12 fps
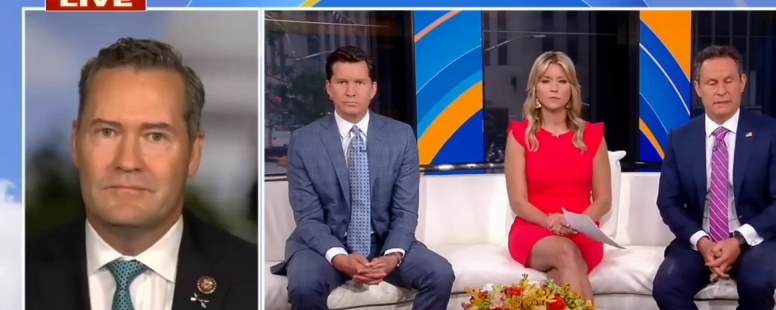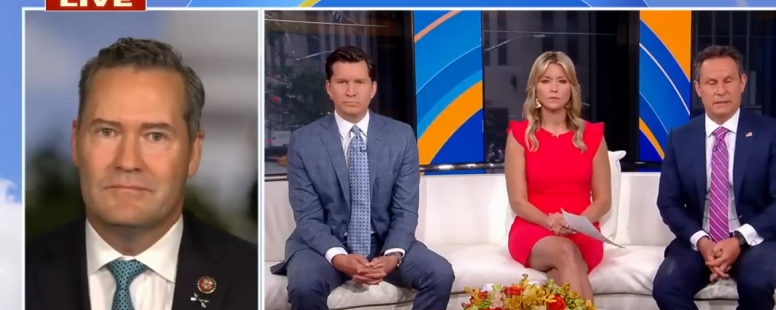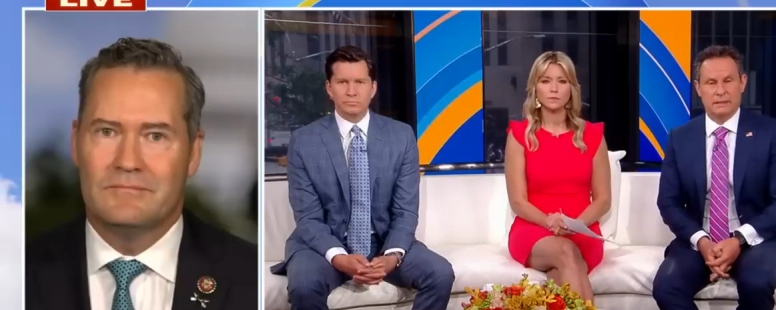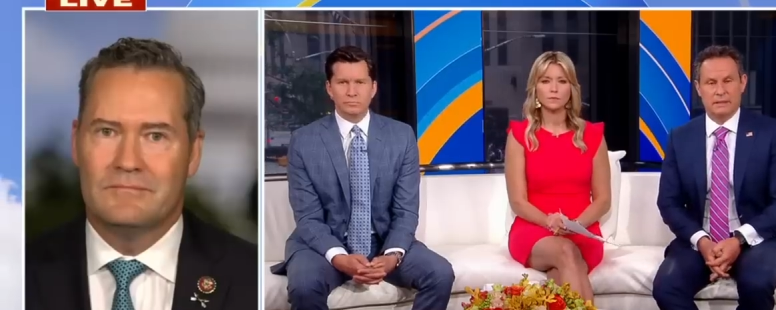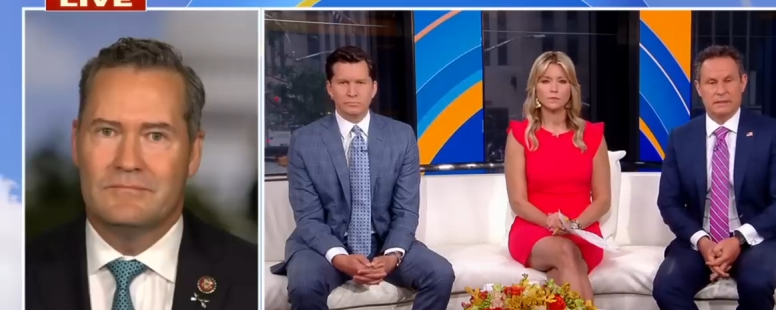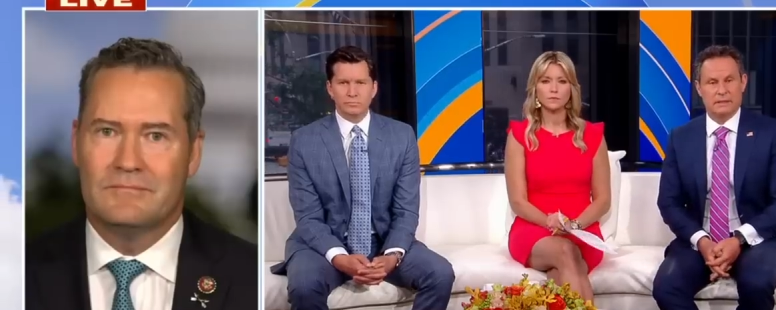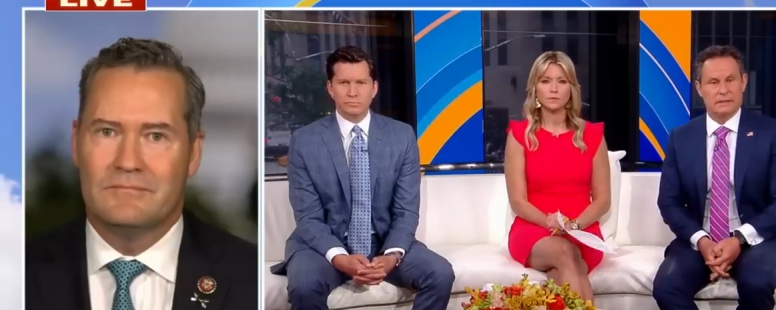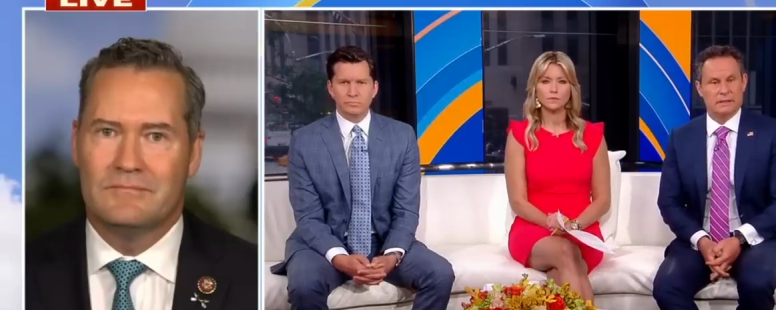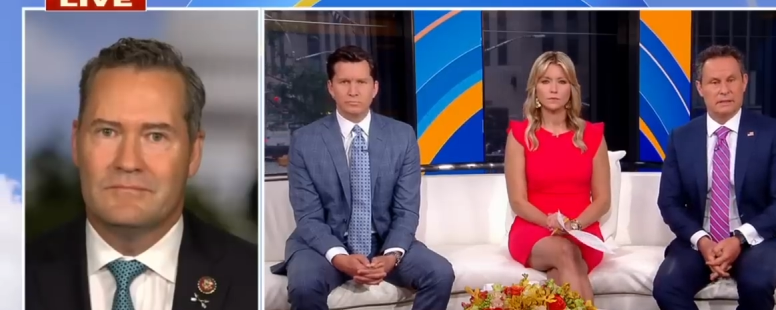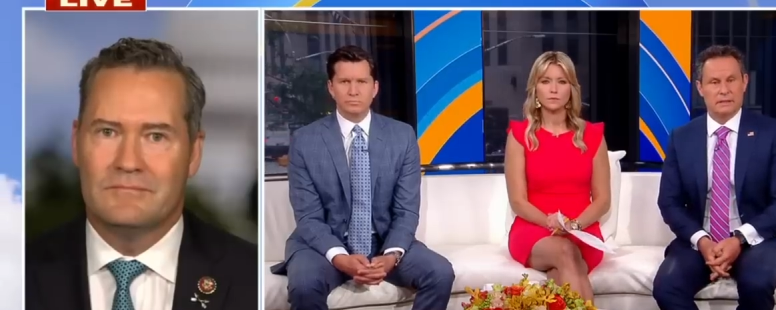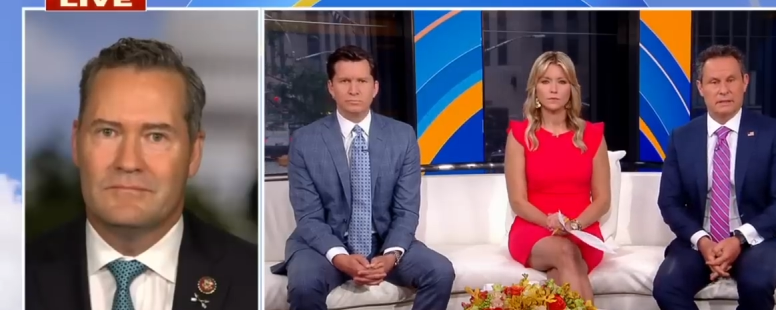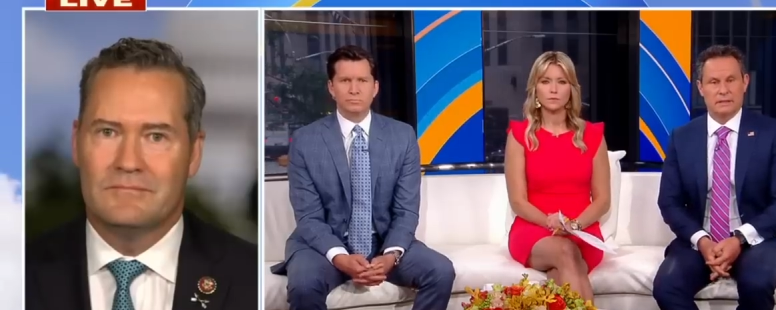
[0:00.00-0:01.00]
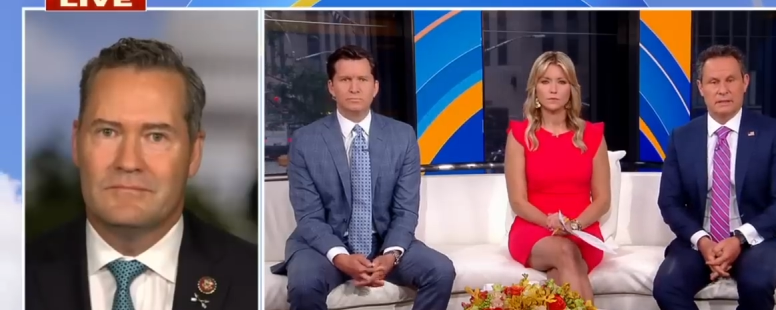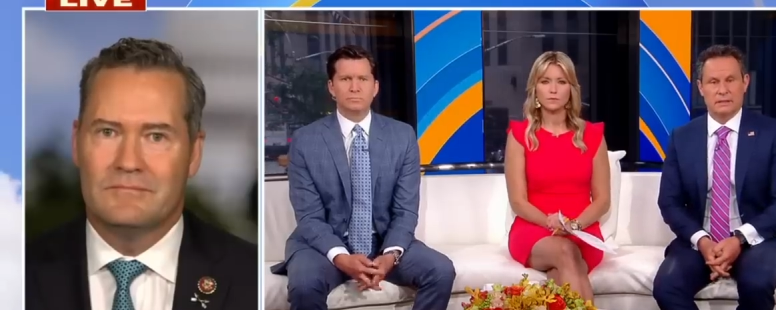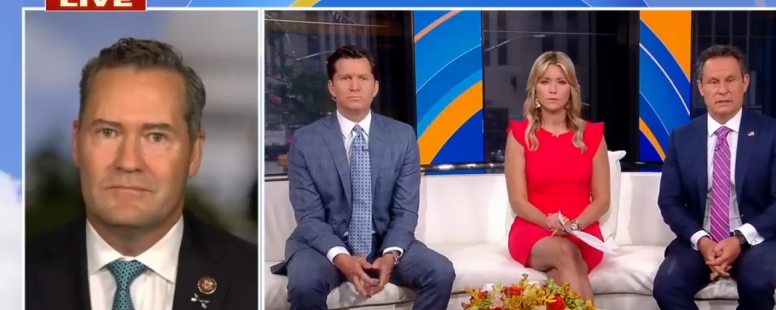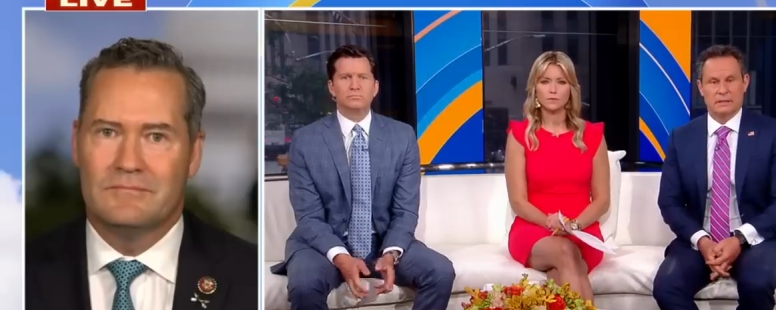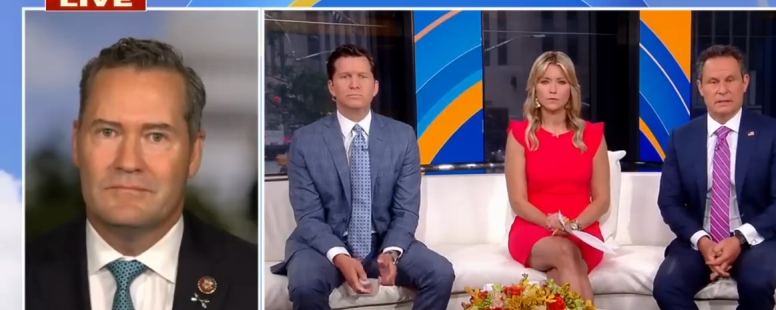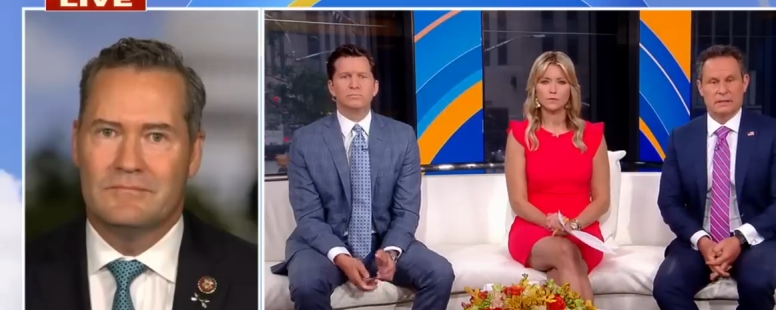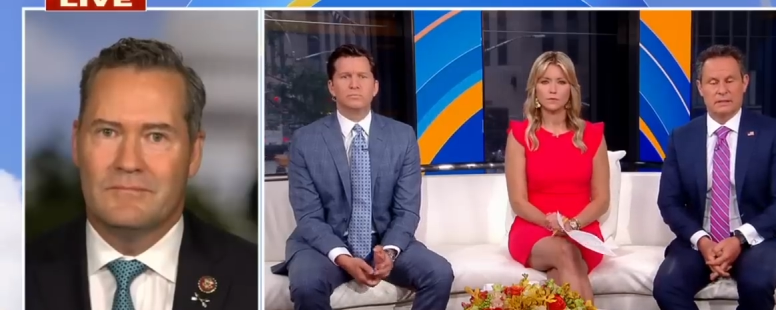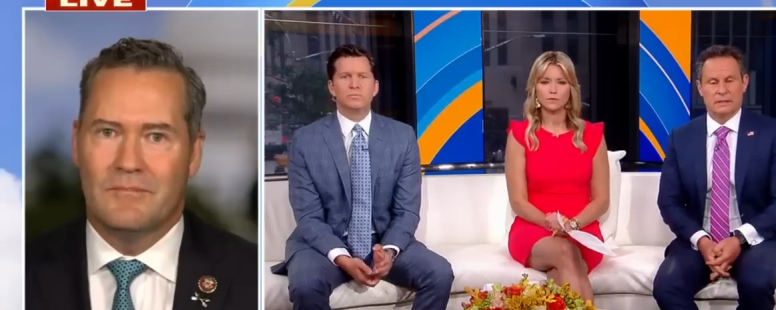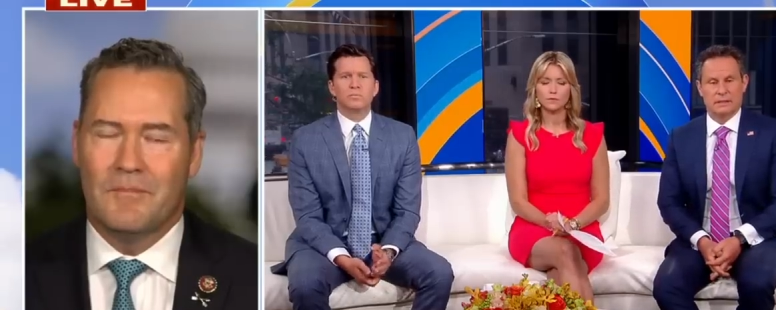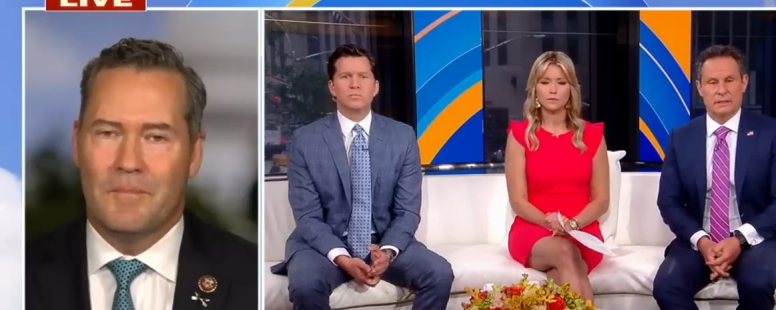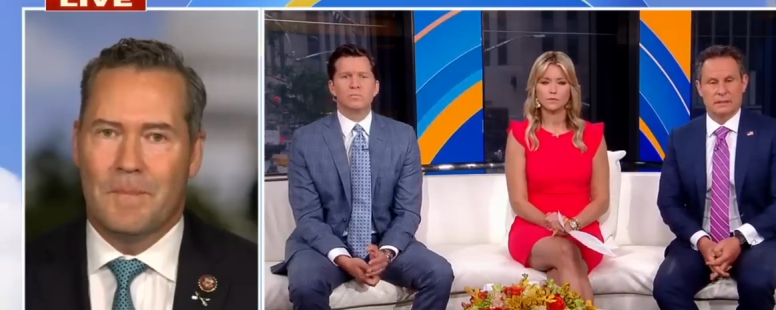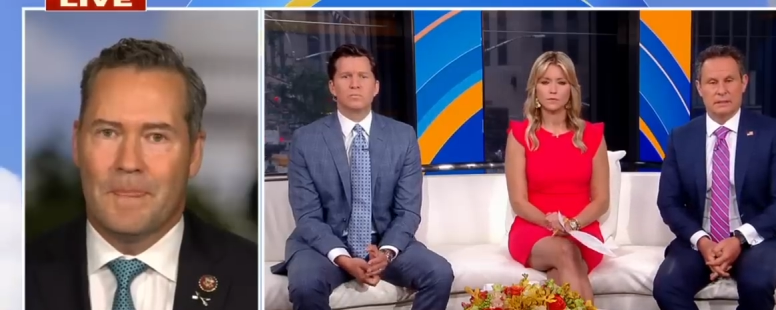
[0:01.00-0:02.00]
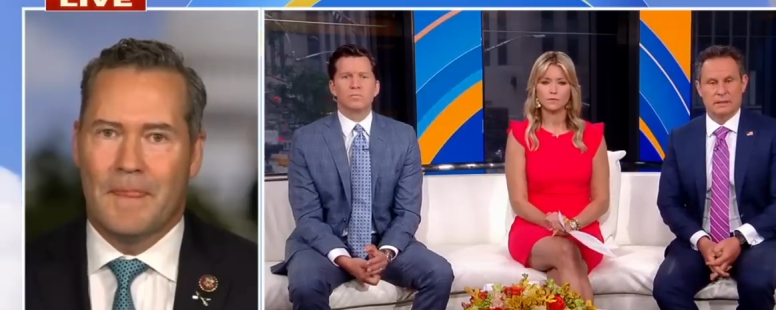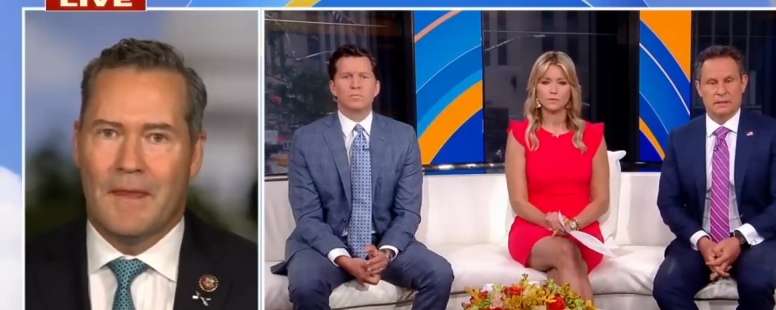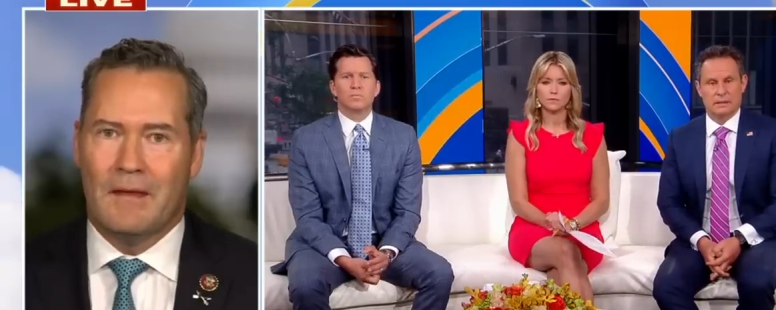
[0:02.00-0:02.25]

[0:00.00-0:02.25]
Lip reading: No one is speaking in this clip.